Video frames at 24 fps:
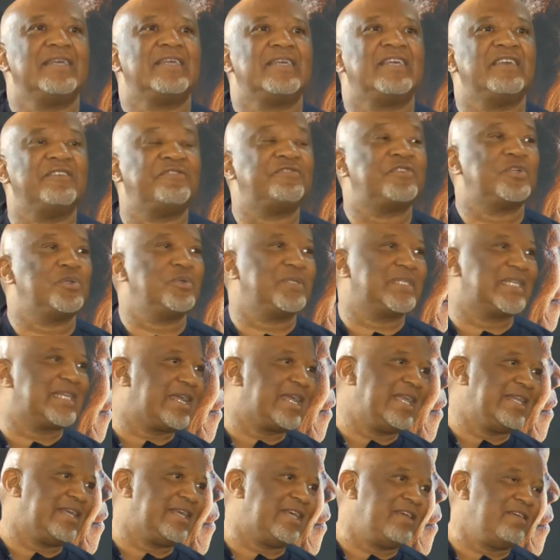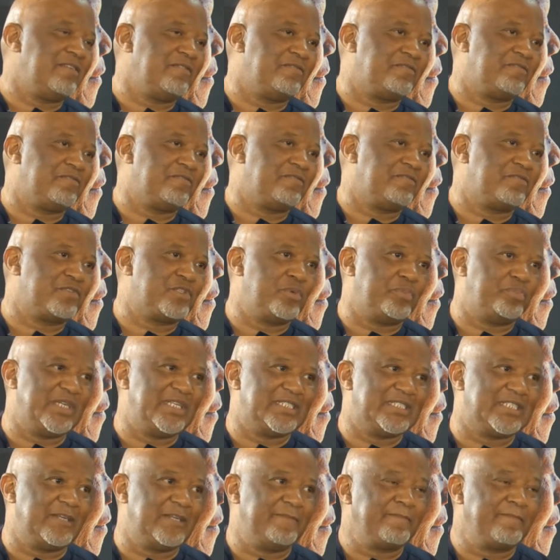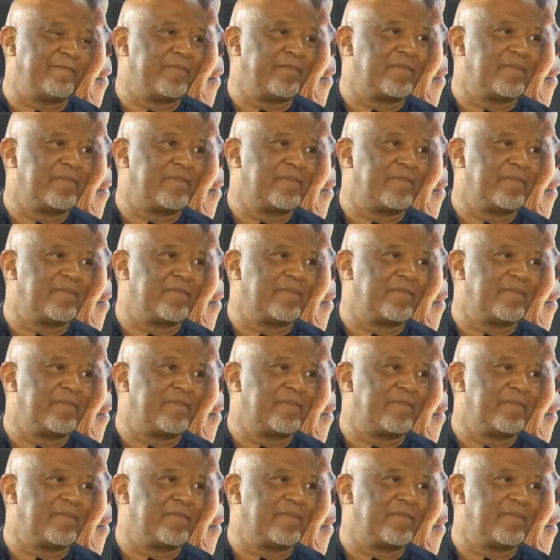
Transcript: gift we can give to P G,